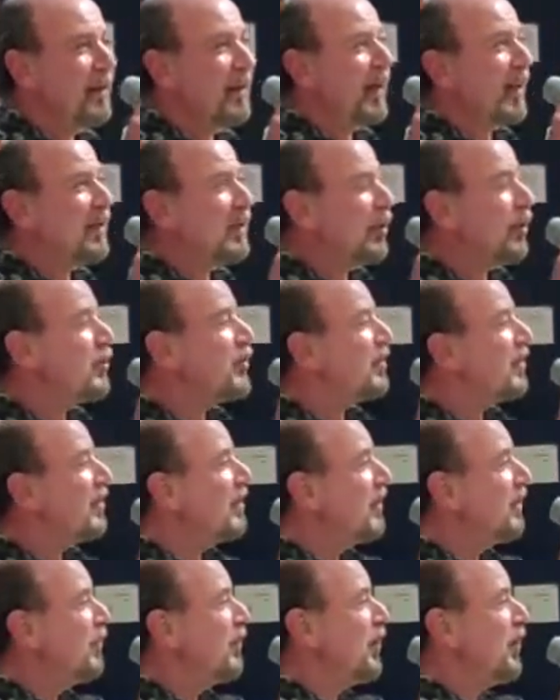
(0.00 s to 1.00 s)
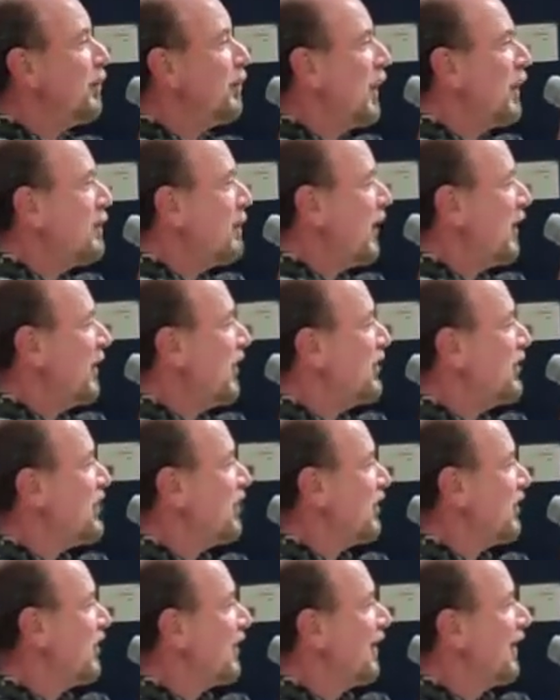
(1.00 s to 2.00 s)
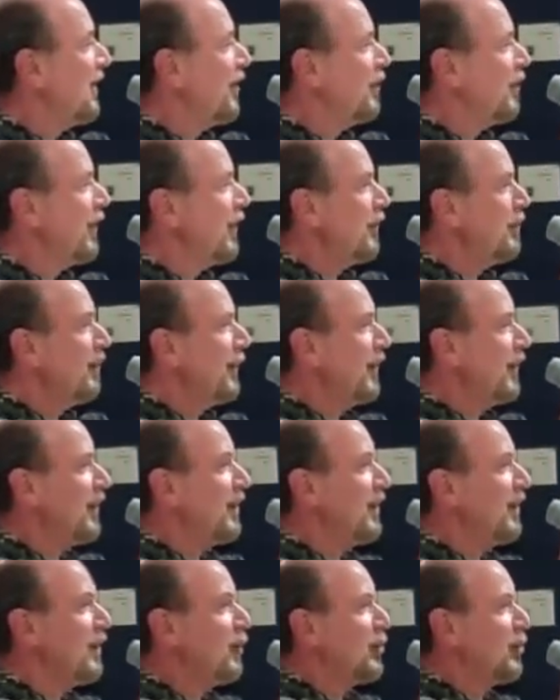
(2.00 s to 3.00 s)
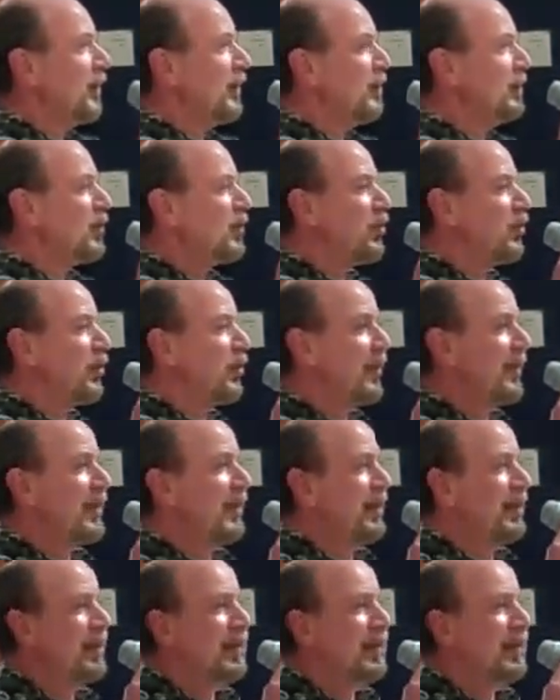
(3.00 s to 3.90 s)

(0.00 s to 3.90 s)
I chose to live here. My parents are kind of the American dream story.